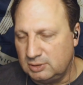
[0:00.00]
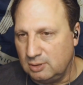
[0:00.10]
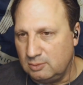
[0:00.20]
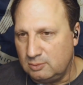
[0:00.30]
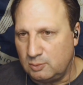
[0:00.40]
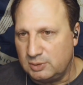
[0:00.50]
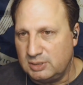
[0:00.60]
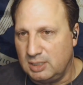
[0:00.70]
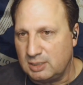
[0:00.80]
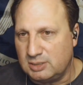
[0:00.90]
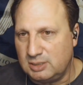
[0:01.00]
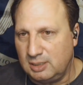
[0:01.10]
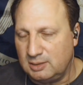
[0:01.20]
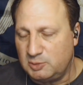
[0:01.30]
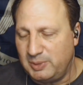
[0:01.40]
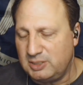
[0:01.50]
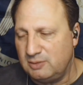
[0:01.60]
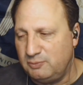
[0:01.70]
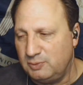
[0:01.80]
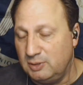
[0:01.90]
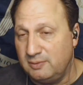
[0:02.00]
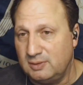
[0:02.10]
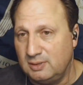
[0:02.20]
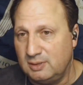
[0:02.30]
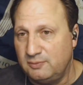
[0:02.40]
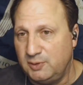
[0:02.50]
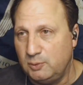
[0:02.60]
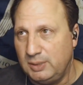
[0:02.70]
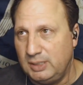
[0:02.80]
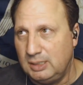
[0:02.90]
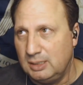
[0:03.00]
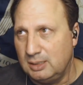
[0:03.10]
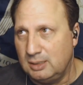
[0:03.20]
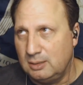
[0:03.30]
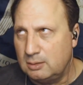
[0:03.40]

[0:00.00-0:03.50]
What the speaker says: you know, or such. And especially if we do have an interviewee,